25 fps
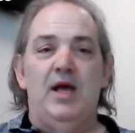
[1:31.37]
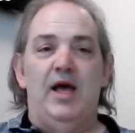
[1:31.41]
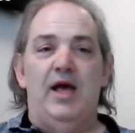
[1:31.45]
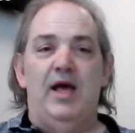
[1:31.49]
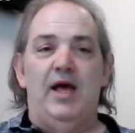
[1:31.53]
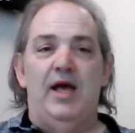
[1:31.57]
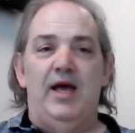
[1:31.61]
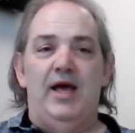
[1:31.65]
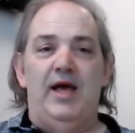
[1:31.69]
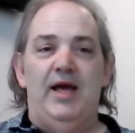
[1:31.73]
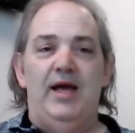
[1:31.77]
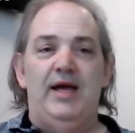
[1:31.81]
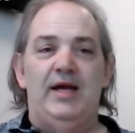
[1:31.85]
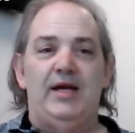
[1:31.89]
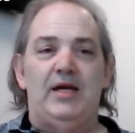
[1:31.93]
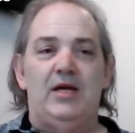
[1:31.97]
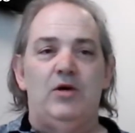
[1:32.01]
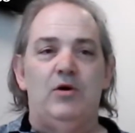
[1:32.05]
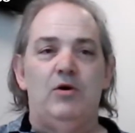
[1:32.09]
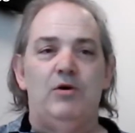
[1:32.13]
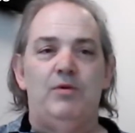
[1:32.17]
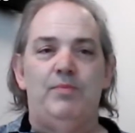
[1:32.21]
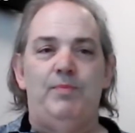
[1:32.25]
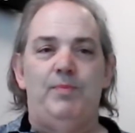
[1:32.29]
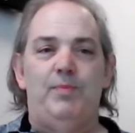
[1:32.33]
Uh, it
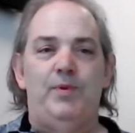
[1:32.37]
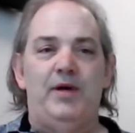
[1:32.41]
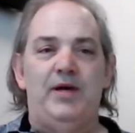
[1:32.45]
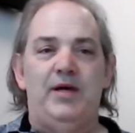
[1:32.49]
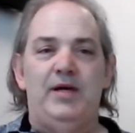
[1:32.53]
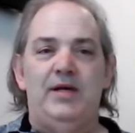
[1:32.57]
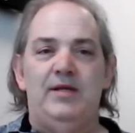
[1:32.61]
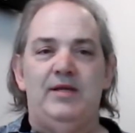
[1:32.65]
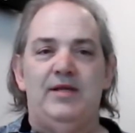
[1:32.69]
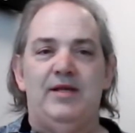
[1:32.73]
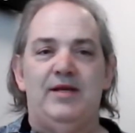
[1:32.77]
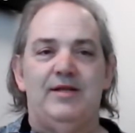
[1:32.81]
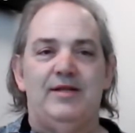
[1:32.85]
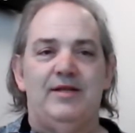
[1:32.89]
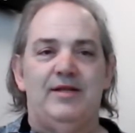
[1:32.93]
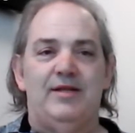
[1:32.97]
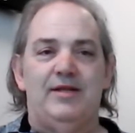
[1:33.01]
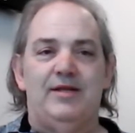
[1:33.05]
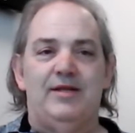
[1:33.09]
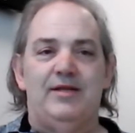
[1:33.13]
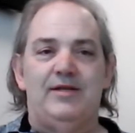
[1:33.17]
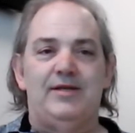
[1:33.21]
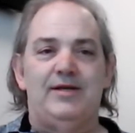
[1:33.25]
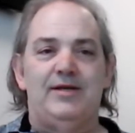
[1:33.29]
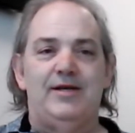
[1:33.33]
could be
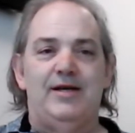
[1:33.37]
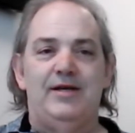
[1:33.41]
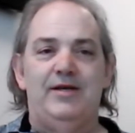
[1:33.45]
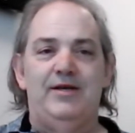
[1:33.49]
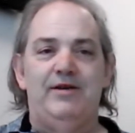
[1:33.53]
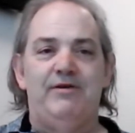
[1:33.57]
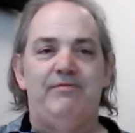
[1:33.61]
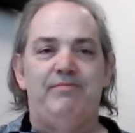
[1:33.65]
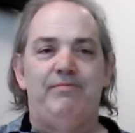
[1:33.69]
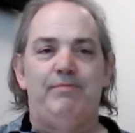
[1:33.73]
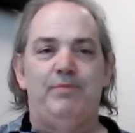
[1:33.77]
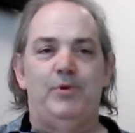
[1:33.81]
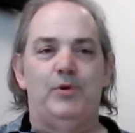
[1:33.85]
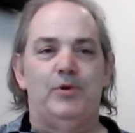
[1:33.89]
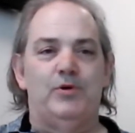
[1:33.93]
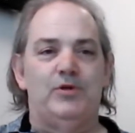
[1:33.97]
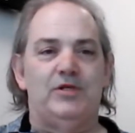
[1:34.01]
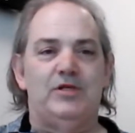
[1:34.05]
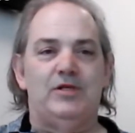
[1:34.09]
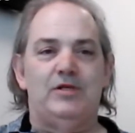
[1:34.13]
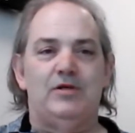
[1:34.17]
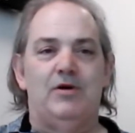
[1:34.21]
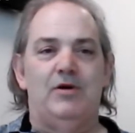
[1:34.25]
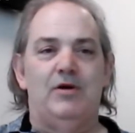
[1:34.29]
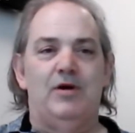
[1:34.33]
that you
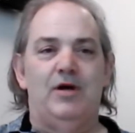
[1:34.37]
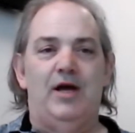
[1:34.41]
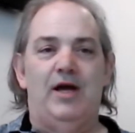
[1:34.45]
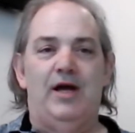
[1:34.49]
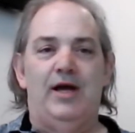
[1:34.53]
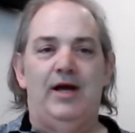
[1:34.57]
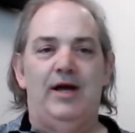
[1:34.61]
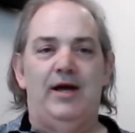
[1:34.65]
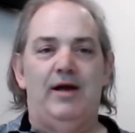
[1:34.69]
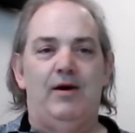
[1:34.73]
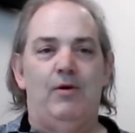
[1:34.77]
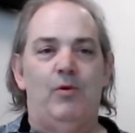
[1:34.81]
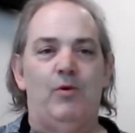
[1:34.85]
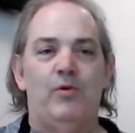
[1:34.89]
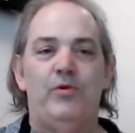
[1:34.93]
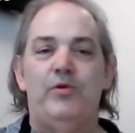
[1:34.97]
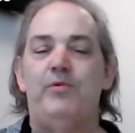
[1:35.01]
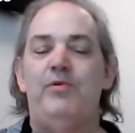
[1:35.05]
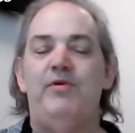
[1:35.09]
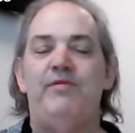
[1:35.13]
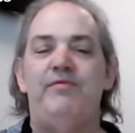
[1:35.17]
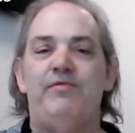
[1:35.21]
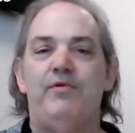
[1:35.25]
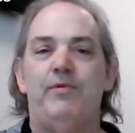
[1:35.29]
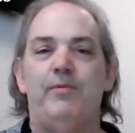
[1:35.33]
put uh,
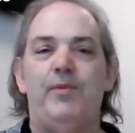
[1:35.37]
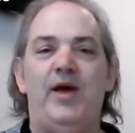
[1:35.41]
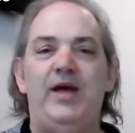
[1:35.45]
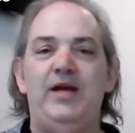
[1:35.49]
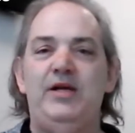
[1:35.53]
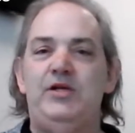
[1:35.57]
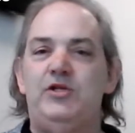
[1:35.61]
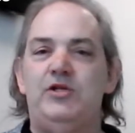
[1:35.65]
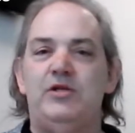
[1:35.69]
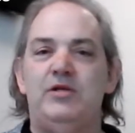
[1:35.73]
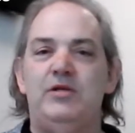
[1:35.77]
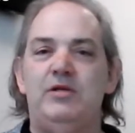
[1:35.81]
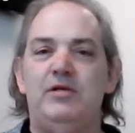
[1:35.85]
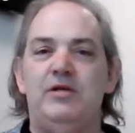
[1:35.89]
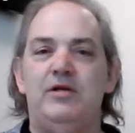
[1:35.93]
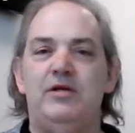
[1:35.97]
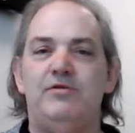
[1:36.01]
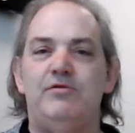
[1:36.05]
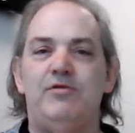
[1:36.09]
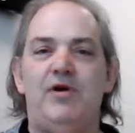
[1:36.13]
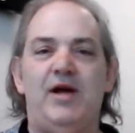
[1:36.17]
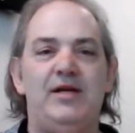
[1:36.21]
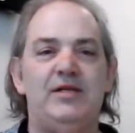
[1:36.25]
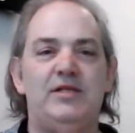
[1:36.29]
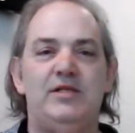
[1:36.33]
other information,
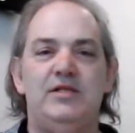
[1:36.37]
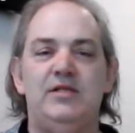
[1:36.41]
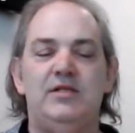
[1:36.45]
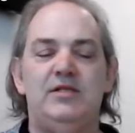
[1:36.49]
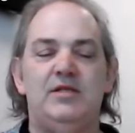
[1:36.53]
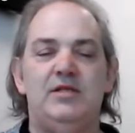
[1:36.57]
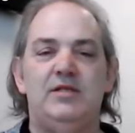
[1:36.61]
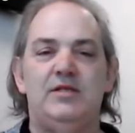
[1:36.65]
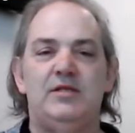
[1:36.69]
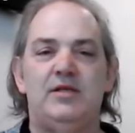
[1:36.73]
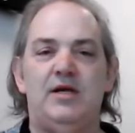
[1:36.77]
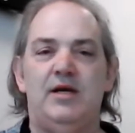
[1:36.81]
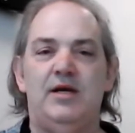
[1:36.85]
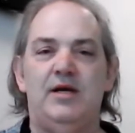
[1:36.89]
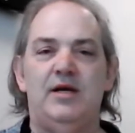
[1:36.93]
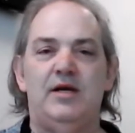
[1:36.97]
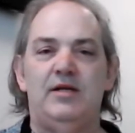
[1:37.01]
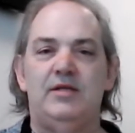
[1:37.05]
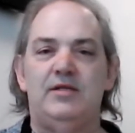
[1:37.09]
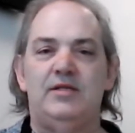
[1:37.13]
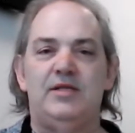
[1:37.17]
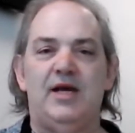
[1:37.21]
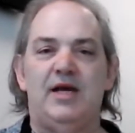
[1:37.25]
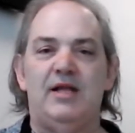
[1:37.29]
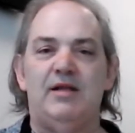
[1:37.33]
addresses,
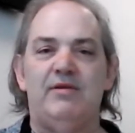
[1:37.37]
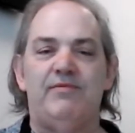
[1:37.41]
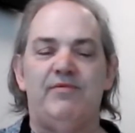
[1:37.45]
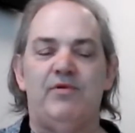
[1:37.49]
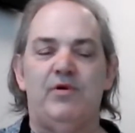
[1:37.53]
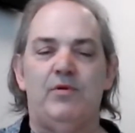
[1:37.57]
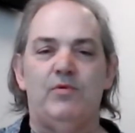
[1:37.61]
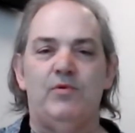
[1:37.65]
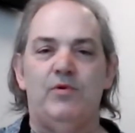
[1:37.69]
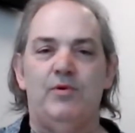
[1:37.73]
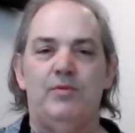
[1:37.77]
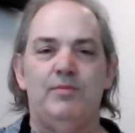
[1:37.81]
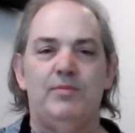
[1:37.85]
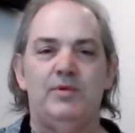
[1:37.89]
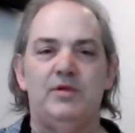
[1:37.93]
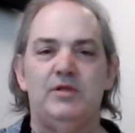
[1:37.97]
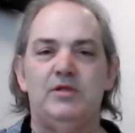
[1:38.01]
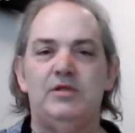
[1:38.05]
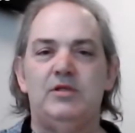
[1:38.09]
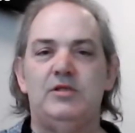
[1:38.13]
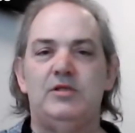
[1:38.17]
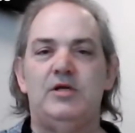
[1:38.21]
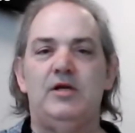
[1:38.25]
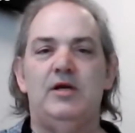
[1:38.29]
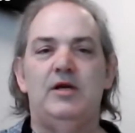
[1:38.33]
uh, telephone
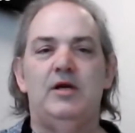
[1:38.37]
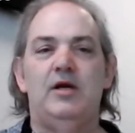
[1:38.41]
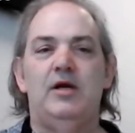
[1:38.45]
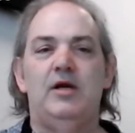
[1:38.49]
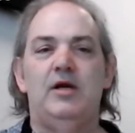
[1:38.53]
numbers,